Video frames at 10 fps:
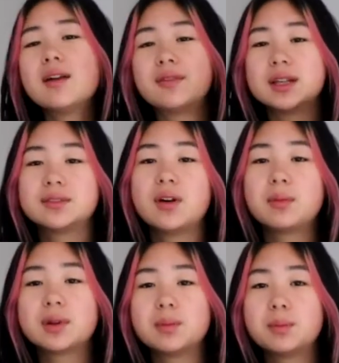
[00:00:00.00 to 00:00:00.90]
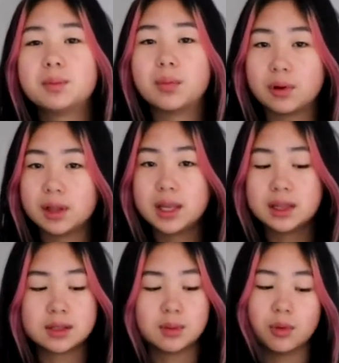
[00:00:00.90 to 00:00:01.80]
First of all, I'm gonna boil it
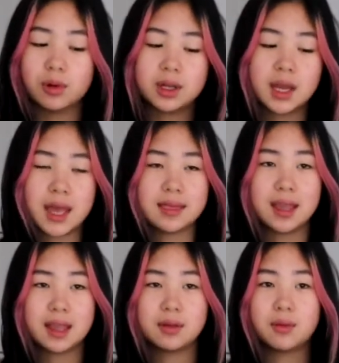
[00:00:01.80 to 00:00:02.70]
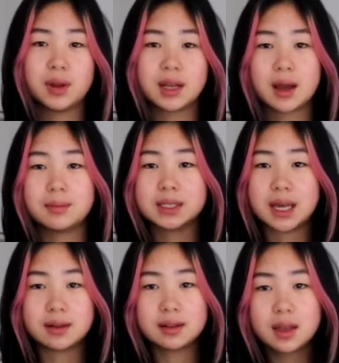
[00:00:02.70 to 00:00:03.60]
in some water, and then when it comes
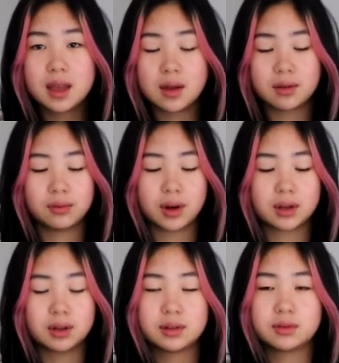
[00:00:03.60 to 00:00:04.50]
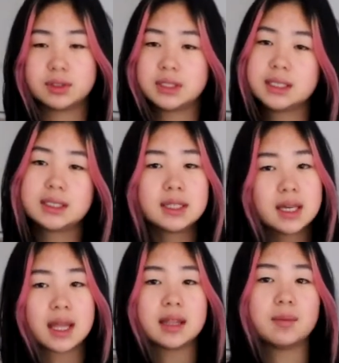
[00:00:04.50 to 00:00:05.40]
out, we're gonna season
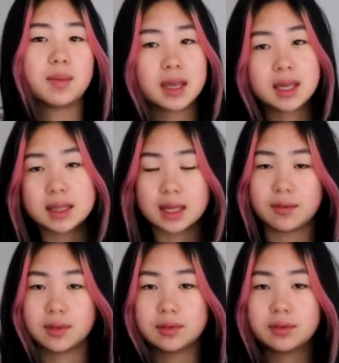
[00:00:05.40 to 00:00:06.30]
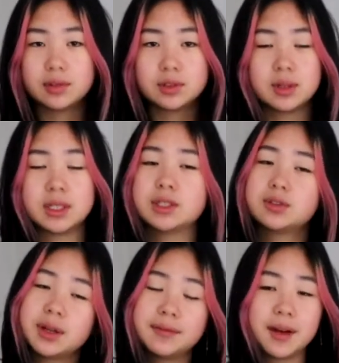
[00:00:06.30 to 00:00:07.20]
it and then bake it in the oven for 20 to
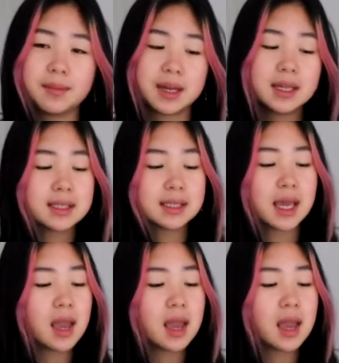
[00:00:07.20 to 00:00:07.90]
25 minutes.